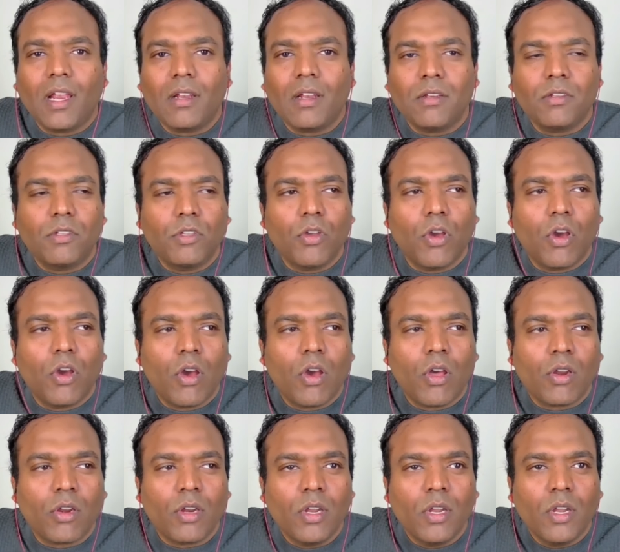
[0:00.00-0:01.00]
your
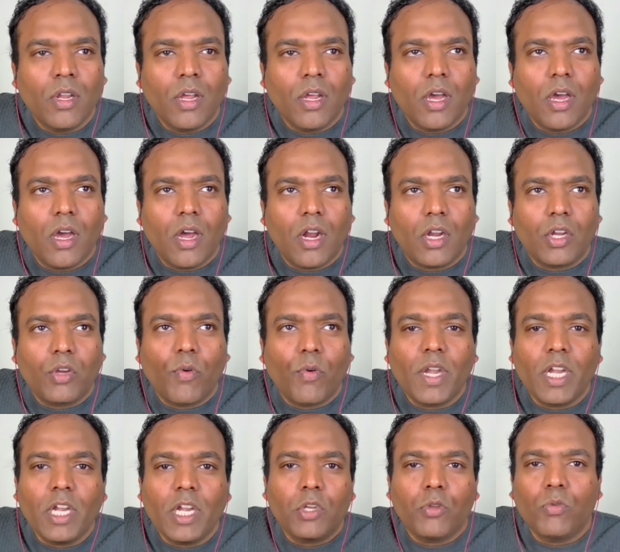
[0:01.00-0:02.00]

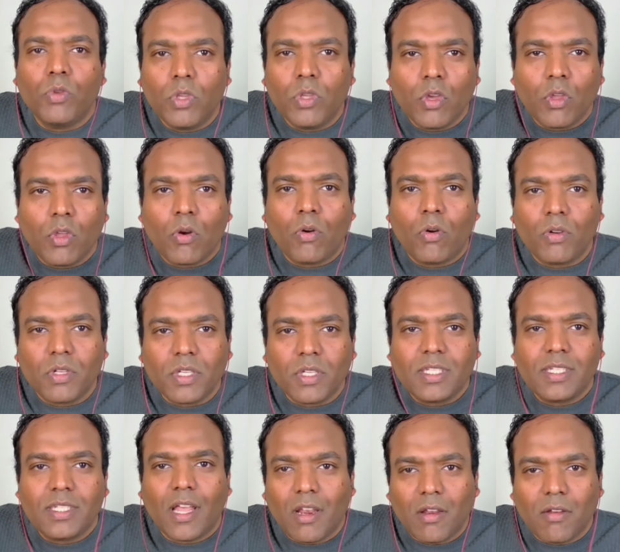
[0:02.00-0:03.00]
22-year-old
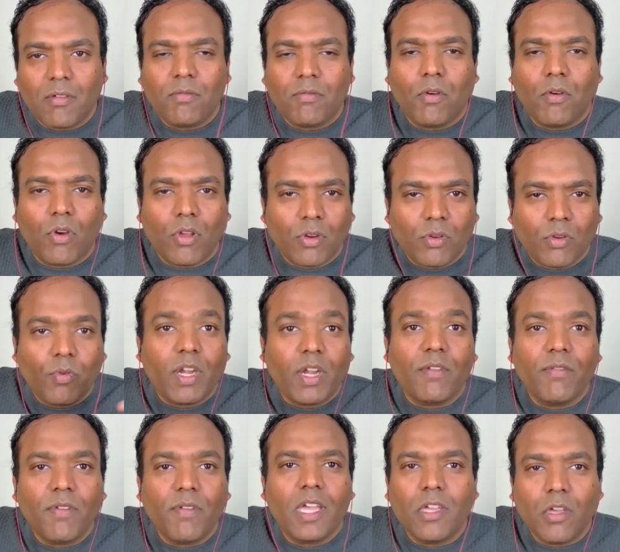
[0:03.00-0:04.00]
self or
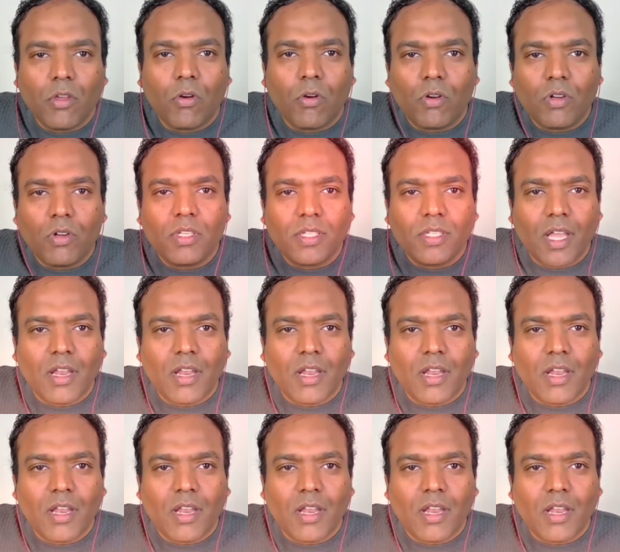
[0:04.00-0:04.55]
25-year-old self?